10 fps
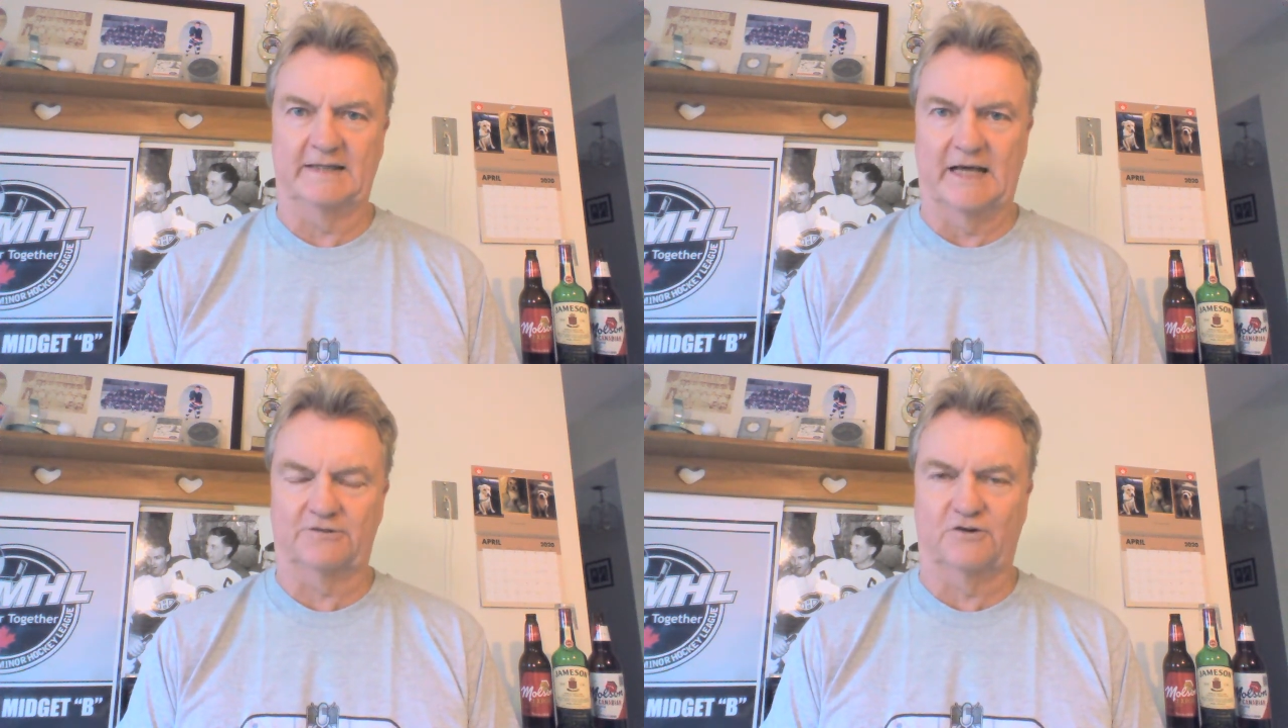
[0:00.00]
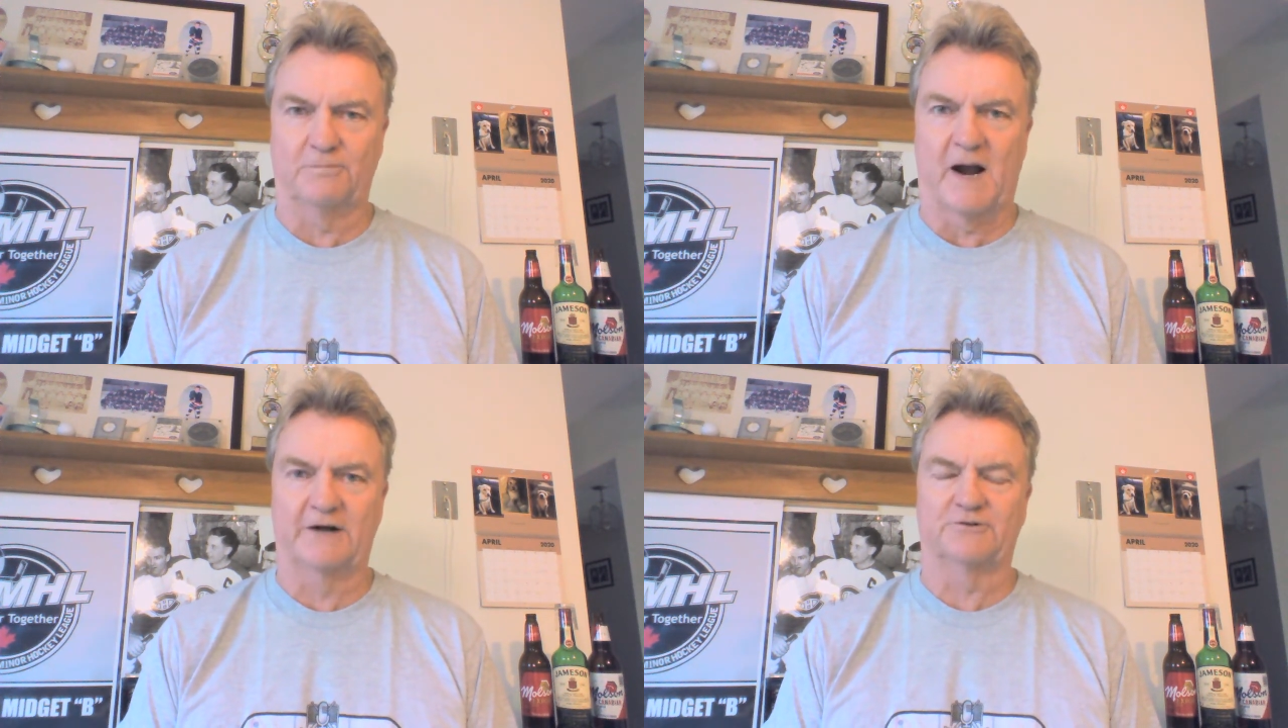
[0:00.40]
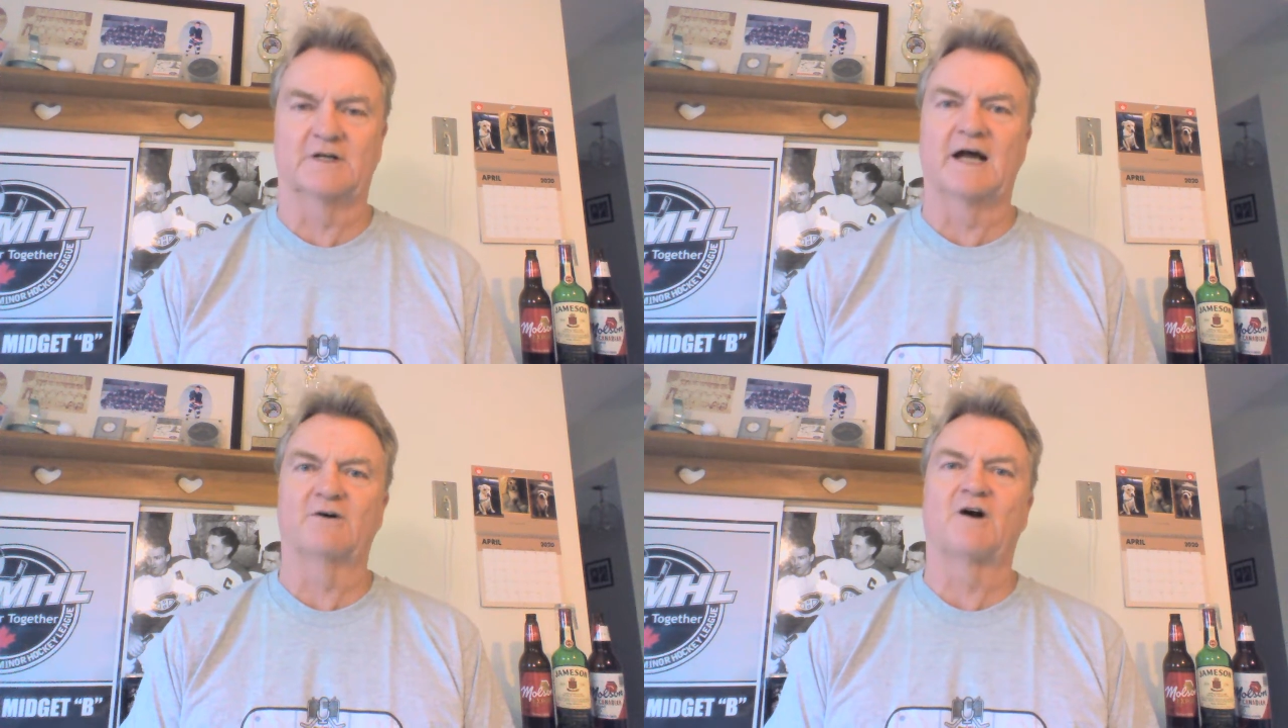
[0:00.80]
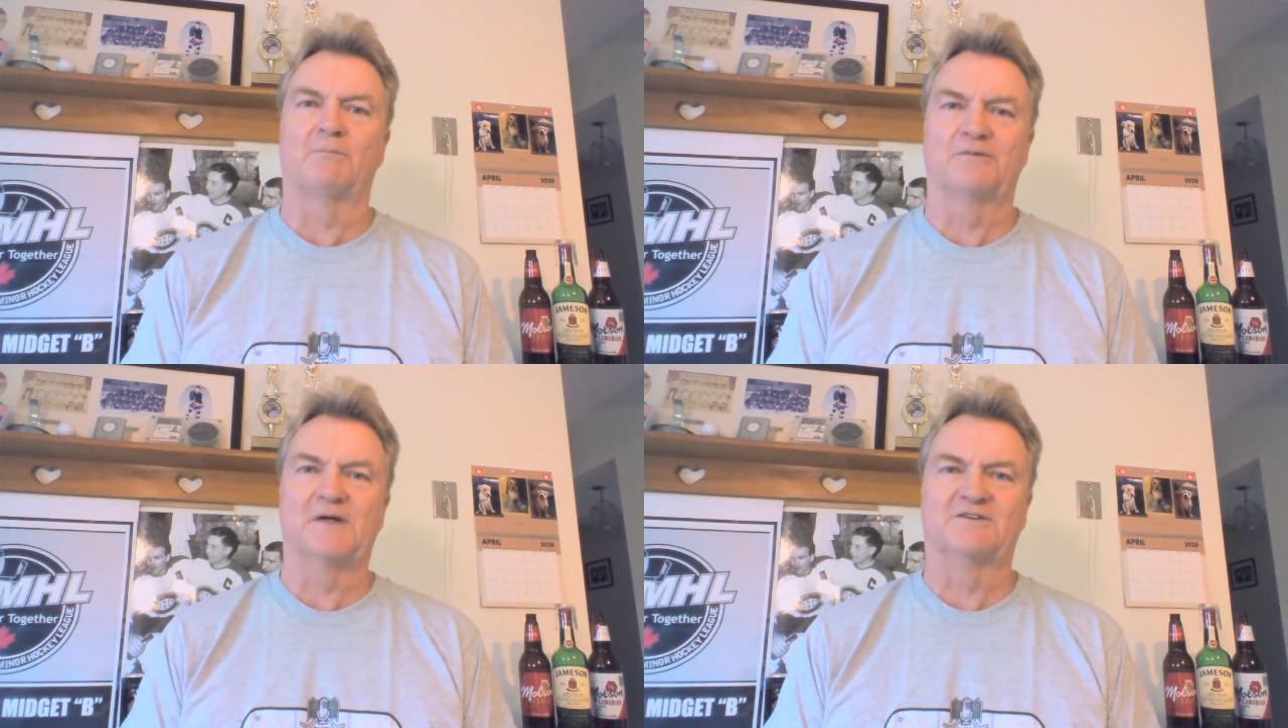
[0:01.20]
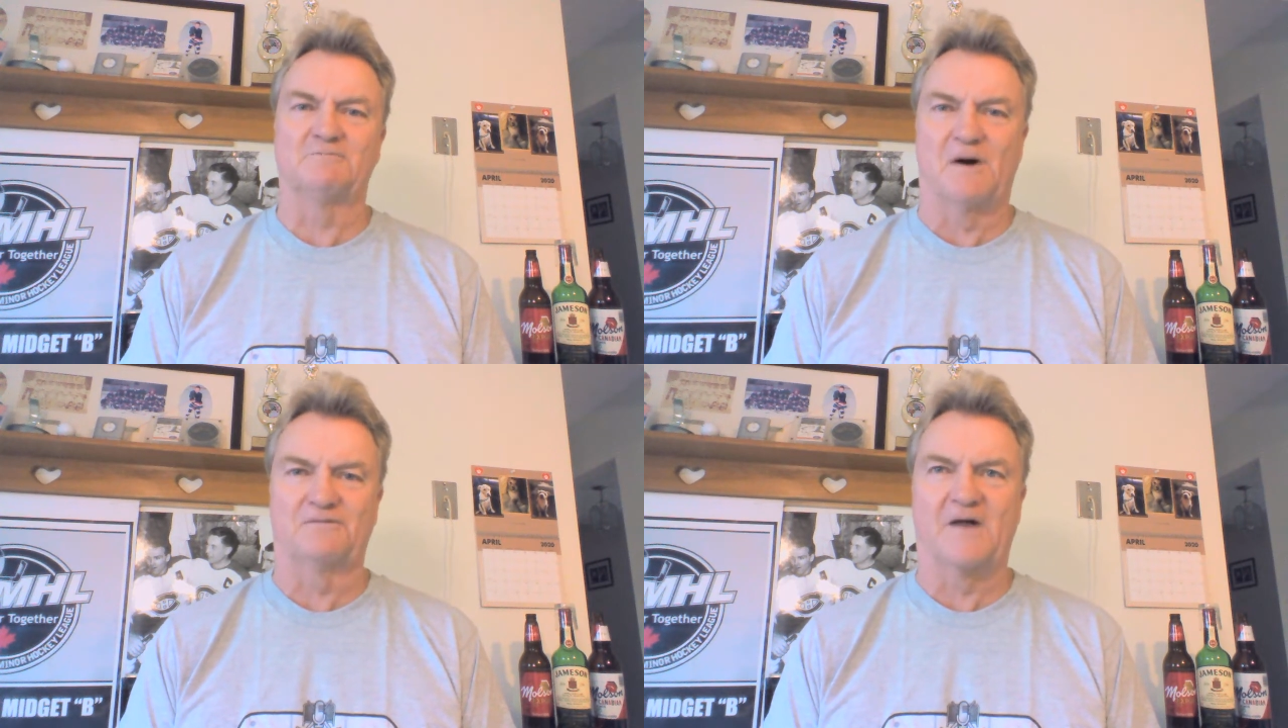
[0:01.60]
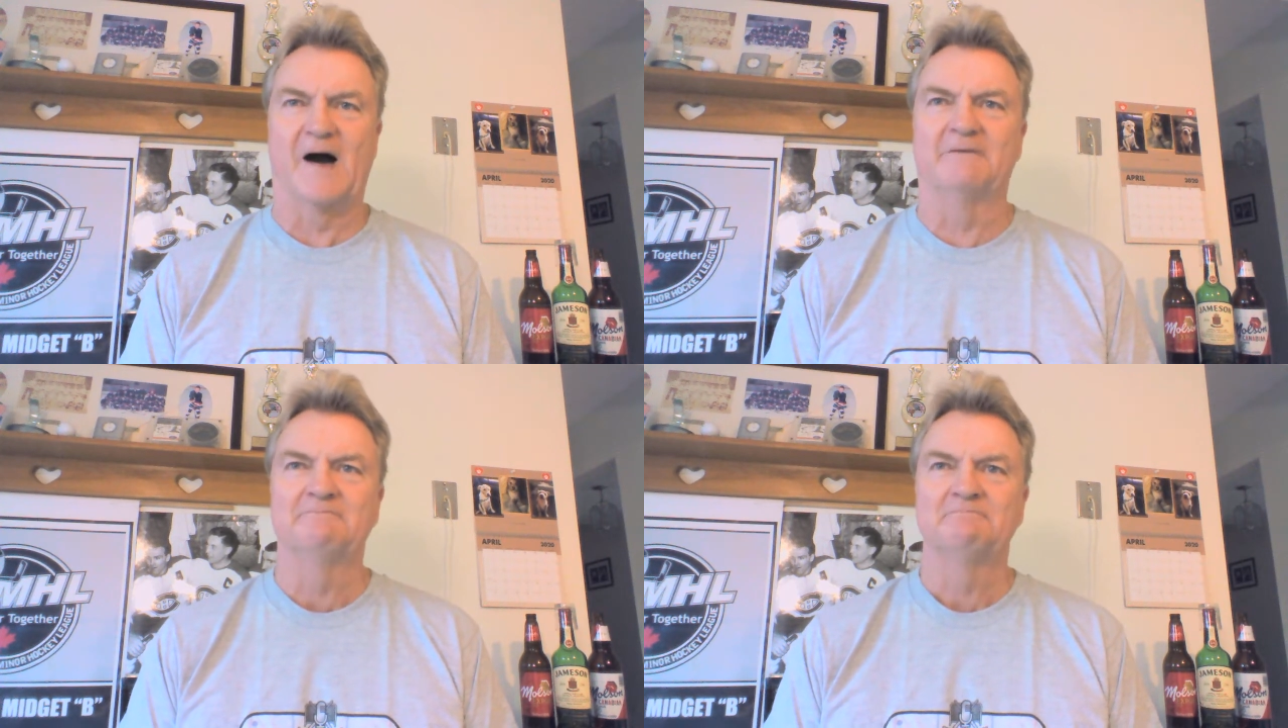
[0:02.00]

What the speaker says: Lester Patrick. Now, a couple things about that.